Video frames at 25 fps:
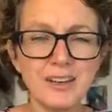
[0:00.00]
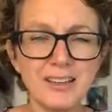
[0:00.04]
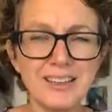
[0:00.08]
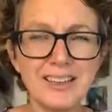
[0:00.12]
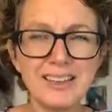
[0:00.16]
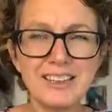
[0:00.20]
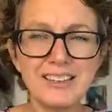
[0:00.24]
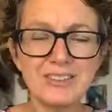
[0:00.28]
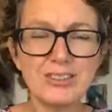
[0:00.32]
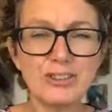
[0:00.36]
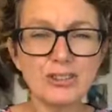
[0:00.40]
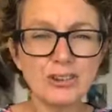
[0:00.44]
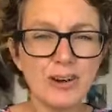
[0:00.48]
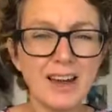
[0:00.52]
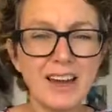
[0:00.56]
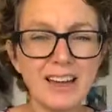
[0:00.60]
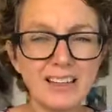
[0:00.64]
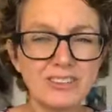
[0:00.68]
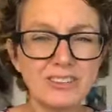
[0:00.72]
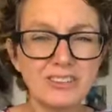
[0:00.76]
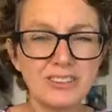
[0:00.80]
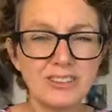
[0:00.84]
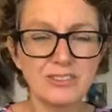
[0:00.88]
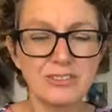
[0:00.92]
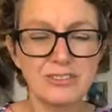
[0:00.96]
It
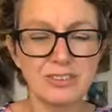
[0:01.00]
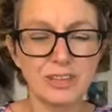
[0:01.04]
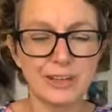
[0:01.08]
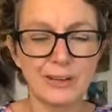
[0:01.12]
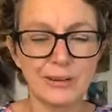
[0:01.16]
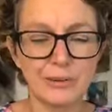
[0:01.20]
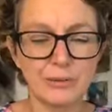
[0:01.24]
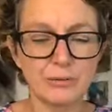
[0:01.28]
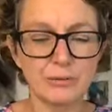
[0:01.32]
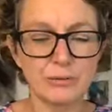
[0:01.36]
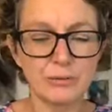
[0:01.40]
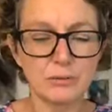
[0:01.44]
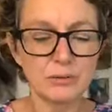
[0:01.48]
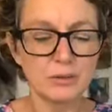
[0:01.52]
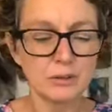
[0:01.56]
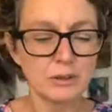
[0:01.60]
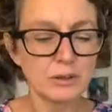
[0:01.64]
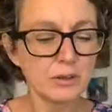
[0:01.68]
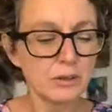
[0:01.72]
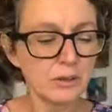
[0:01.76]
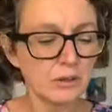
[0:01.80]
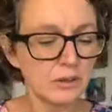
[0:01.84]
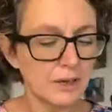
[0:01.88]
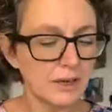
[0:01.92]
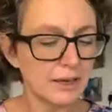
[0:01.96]
scratches you.
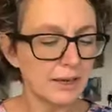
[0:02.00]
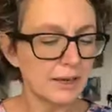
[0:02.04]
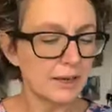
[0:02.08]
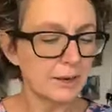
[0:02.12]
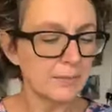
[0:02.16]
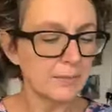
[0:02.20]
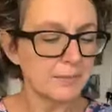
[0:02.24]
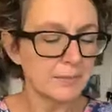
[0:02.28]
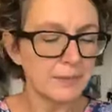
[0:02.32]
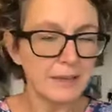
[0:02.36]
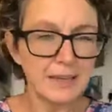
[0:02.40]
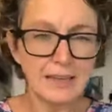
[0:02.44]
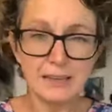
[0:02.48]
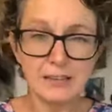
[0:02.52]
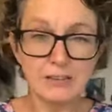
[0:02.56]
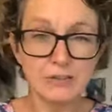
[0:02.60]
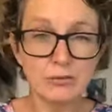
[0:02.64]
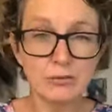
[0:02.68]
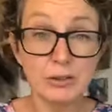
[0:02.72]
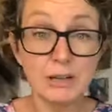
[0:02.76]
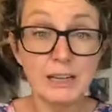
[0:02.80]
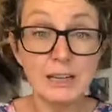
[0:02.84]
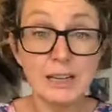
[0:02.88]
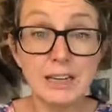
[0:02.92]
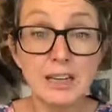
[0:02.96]
It's
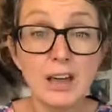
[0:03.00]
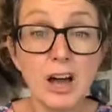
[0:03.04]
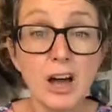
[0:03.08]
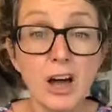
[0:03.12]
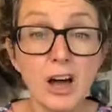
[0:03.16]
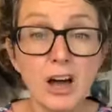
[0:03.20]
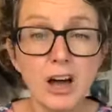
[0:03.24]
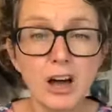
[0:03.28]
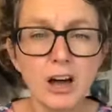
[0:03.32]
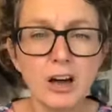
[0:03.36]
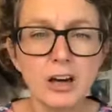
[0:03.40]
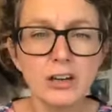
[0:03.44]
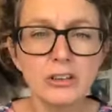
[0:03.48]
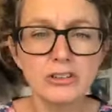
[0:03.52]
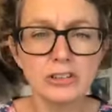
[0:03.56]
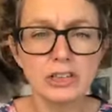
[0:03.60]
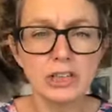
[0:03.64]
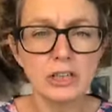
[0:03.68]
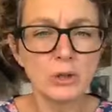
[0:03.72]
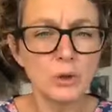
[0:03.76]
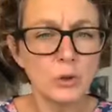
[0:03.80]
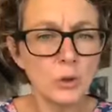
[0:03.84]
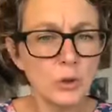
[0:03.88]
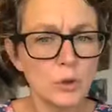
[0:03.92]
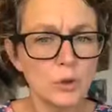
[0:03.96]
really harsh.
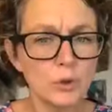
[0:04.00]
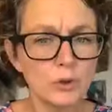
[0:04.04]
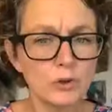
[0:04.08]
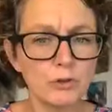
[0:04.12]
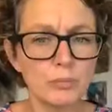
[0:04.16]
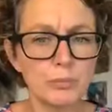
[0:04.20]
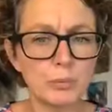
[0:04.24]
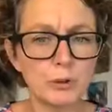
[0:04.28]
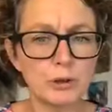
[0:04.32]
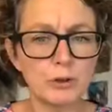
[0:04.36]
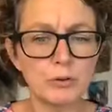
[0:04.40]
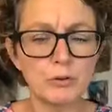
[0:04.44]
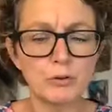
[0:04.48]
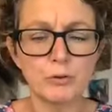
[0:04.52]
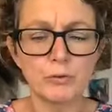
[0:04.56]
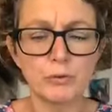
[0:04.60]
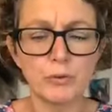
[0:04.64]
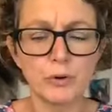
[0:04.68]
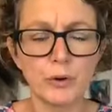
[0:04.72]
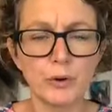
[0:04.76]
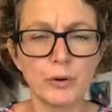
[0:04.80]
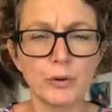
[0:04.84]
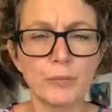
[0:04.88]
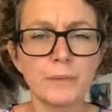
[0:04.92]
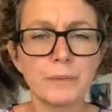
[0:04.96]
It looks
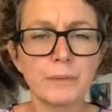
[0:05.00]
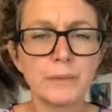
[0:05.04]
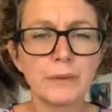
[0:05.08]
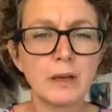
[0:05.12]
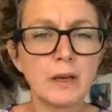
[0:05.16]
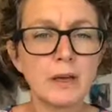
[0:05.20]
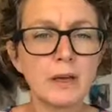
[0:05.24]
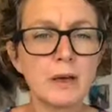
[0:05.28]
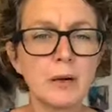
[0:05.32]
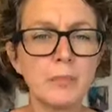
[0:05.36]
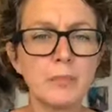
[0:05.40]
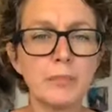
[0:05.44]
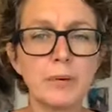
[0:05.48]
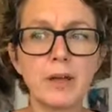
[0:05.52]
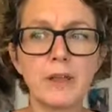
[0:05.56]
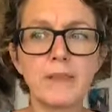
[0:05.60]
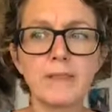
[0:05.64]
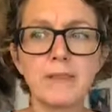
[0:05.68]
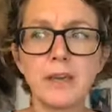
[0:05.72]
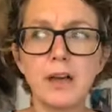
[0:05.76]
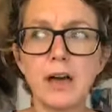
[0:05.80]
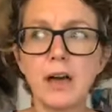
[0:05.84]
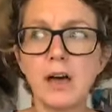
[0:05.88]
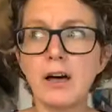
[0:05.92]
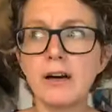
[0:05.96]
beautiful, but
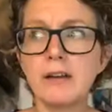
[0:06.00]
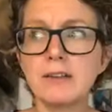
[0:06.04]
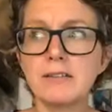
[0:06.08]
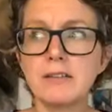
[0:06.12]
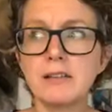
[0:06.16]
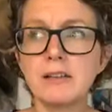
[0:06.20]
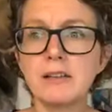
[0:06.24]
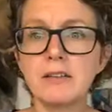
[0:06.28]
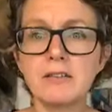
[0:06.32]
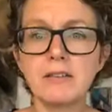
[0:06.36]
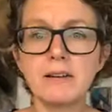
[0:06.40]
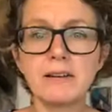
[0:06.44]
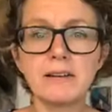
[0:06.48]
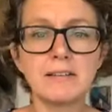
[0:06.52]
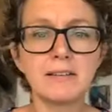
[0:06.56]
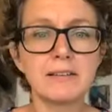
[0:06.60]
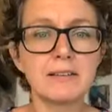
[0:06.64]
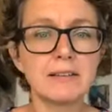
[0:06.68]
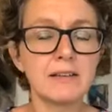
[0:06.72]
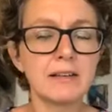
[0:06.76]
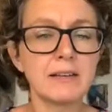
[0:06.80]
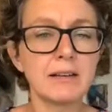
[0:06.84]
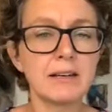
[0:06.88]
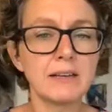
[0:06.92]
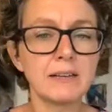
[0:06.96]
the idea is
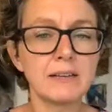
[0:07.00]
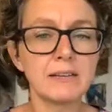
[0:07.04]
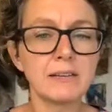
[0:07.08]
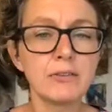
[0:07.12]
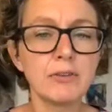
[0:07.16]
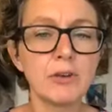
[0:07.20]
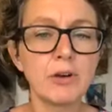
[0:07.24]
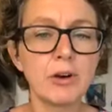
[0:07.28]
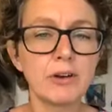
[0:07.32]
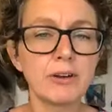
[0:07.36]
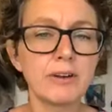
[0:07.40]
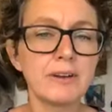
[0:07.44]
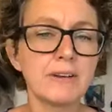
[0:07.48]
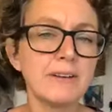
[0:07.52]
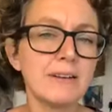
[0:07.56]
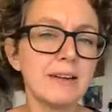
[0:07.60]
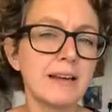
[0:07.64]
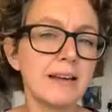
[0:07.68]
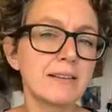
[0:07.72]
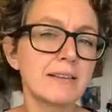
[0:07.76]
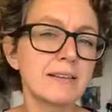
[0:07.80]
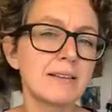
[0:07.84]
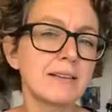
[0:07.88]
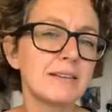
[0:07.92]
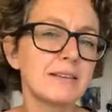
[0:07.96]
that it's not
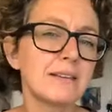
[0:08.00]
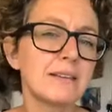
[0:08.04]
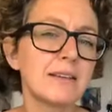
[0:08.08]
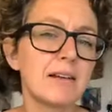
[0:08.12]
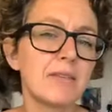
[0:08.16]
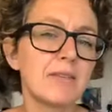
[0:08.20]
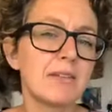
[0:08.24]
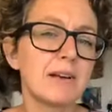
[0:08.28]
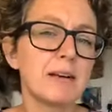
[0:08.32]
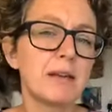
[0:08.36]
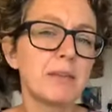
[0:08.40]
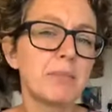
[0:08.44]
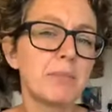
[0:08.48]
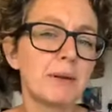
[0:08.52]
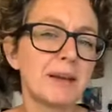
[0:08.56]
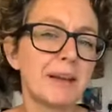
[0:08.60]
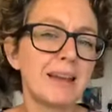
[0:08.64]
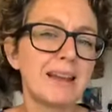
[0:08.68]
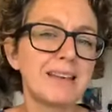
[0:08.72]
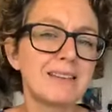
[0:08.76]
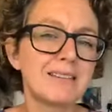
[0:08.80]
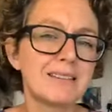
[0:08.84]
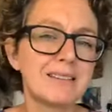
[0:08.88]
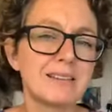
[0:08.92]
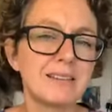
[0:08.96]
necessarily
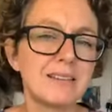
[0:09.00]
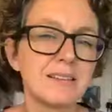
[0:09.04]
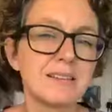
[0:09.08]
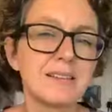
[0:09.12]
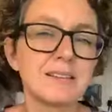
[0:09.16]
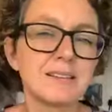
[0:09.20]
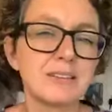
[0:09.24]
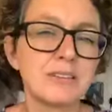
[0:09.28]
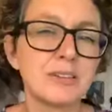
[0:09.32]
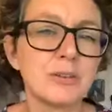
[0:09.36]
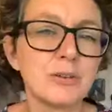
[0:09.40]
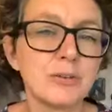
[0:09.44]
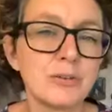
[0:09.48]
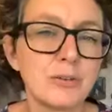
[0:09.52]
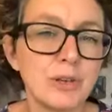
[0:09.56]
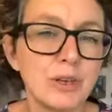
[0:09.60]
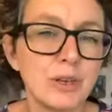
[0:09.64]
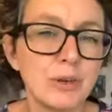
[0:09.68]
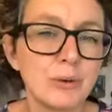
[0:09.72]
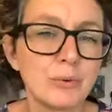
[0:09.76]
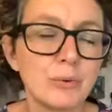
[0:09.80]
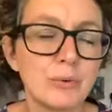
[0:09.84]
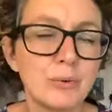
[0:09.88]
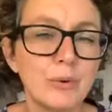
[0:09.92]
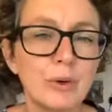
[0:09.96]
pleasant to
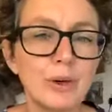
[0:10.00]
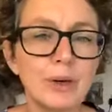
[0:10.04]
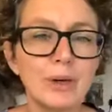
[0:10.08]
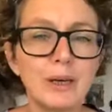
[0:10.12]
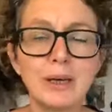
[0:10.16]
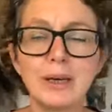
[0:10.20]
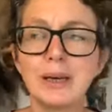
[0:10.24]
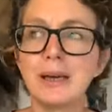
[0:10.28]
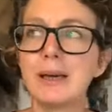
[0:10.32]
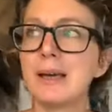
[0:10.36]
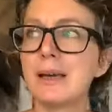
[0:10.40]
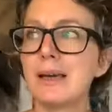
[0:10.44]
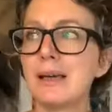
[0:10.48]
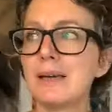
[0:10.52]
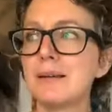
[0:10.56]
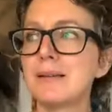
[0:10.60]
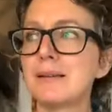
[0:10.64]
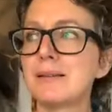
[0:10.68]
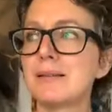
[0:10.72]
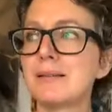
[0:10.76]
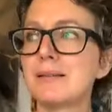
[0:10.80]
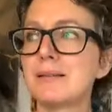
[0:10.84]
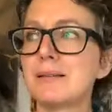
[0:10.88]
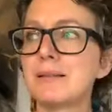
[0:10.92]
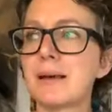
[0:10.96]
you.
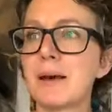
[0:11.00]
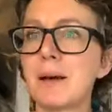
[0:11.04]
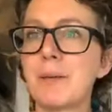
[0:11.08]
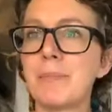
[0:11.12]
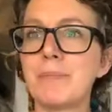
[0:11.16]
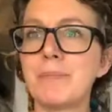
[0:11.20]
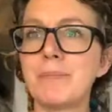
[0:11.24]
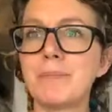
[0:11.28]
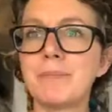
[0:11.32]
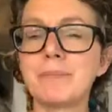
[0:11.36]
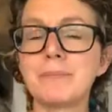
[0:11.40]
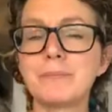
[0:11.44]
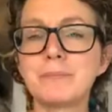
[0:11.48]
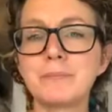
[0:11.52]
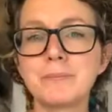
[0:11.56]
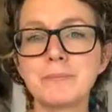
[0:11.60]
It's I